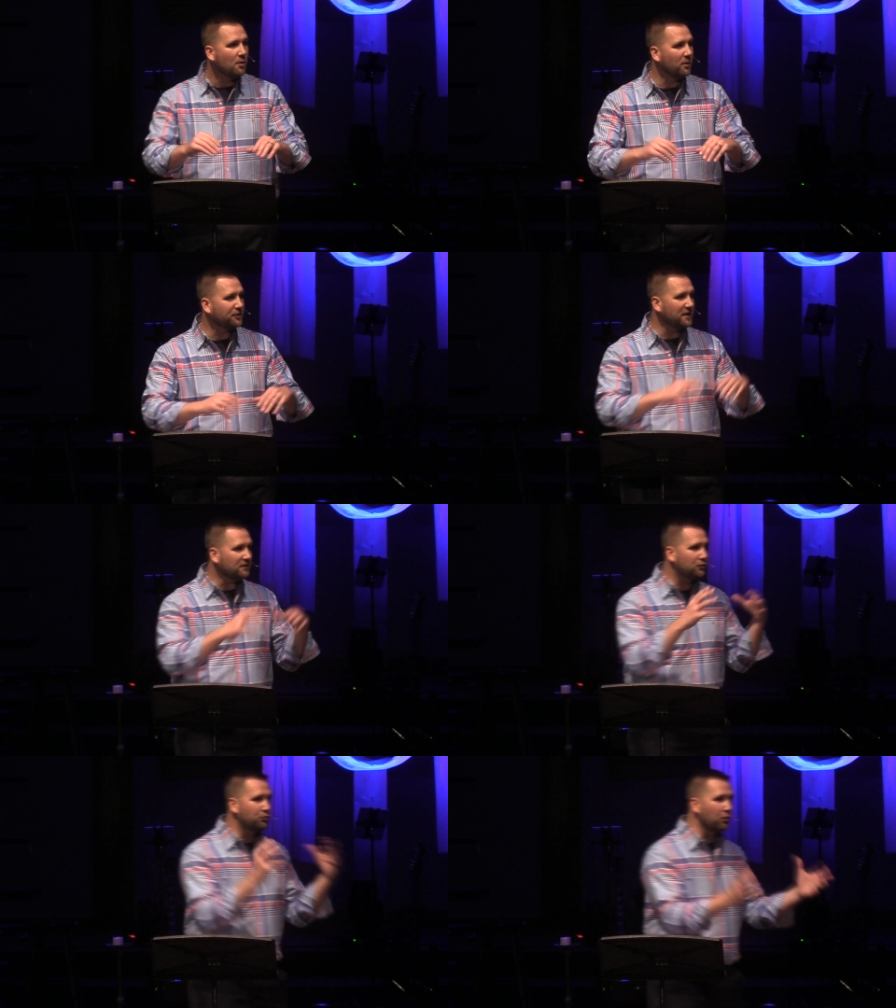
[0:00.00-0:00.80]
with
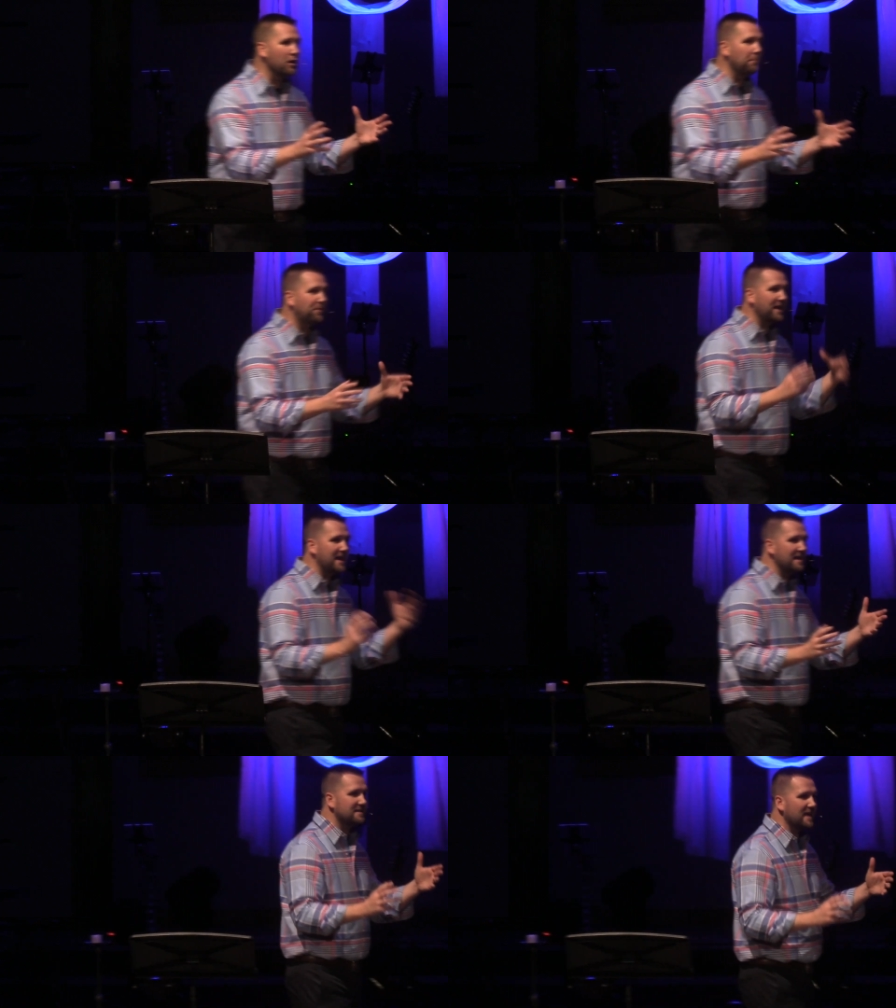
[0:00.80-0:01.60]
this group that
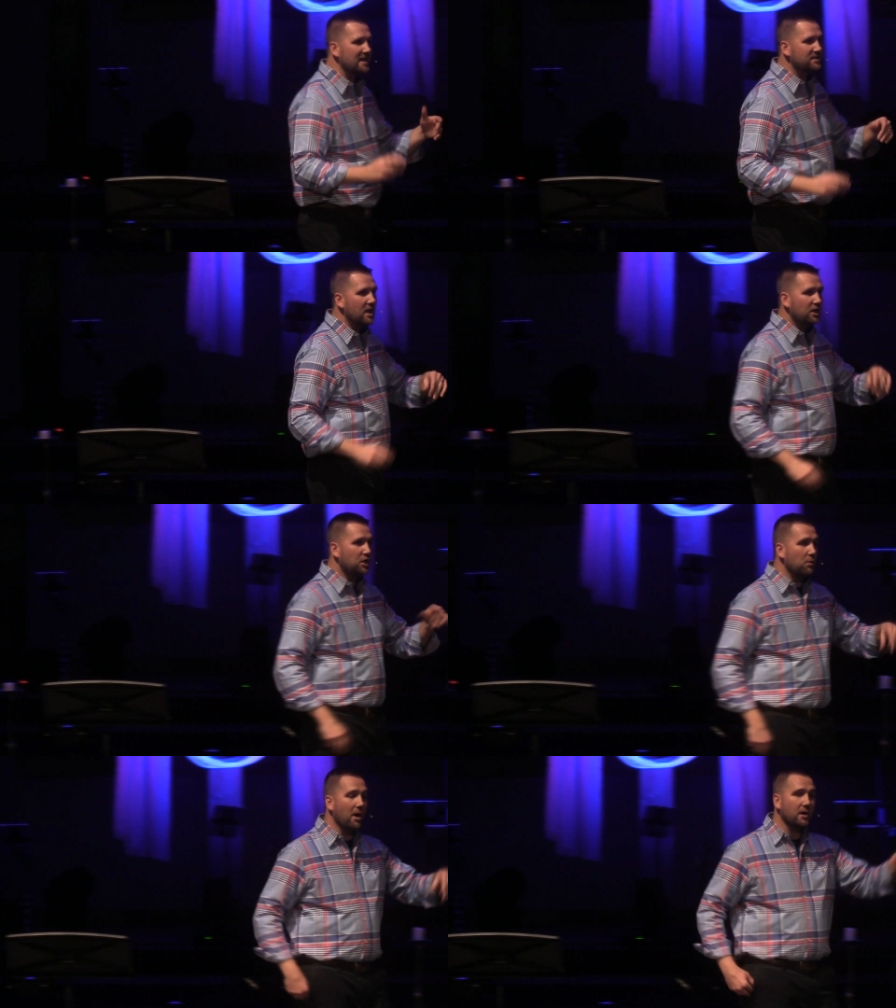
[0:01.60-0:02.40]
he says,
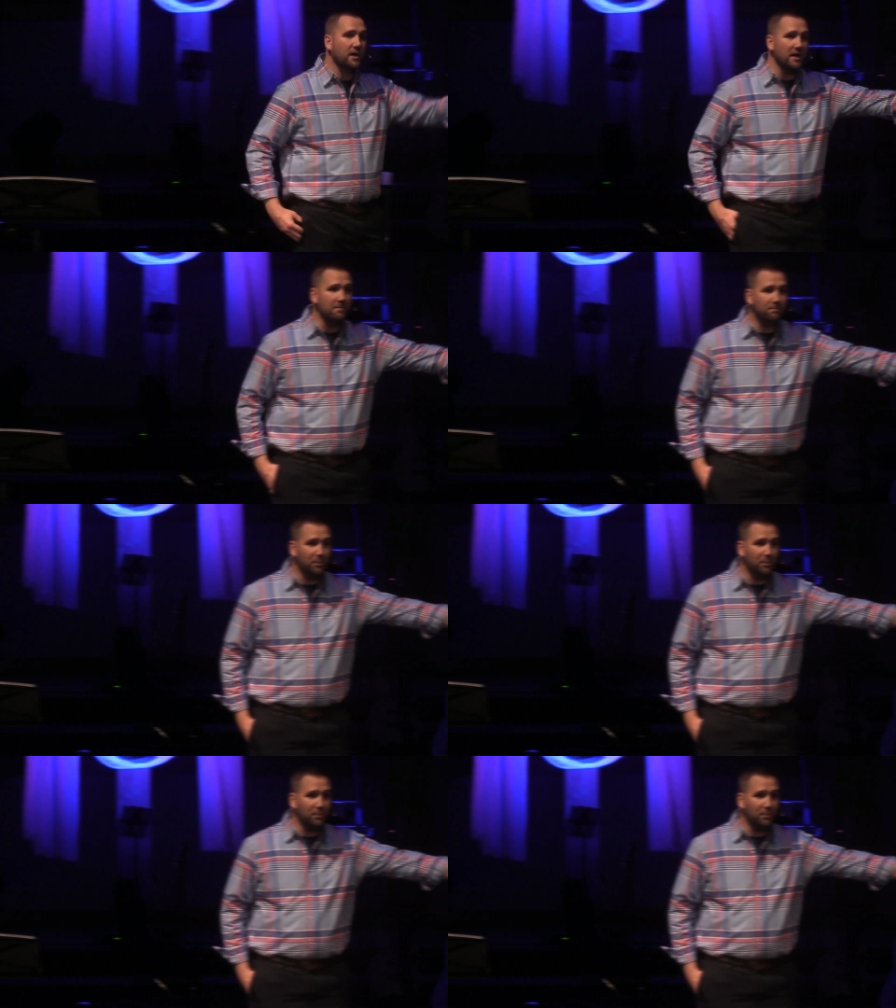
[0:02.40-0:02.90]
You are going to